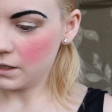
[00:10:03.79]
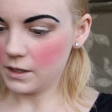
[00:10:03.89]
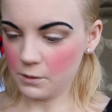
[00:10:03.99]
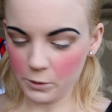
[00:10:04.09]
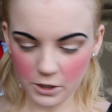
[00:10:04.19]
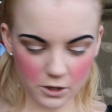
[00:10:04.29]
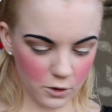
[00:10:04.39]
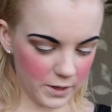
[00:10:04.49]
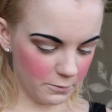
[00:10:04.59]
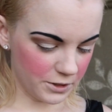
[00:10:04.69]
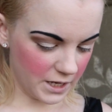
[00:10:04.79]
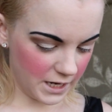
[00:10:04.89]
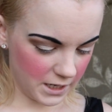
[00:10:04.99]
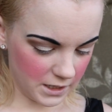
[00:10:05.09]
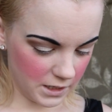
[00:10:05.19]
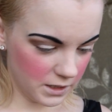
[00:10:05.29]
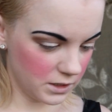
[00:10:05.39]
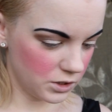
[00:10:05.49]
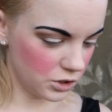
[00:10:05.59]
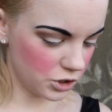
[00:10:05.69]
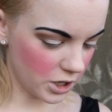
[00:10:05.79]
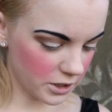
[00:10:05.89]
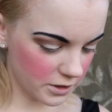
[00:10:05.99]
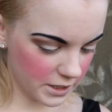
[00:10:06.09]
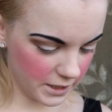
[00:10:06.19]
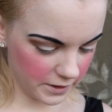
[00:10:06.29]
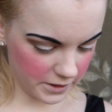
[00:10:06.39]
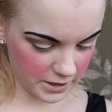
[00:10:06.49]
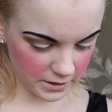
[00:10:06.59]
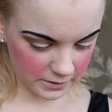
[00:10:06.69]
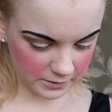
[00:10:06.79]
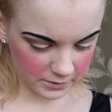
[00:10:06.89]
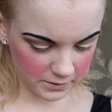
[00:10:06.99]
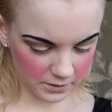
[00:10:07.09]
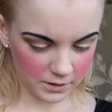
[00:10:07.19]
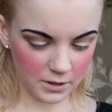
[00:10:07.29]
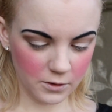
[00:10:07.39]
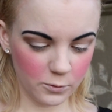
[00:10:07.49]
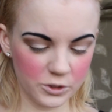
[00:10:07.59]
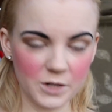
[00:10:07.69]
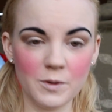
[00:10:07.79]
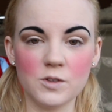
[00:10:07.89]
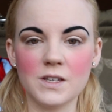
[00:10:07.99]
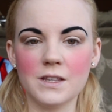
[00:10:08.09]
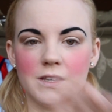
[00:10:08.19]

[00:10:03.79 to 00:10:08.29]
And then we're gonna go in with a darker color, which I'm using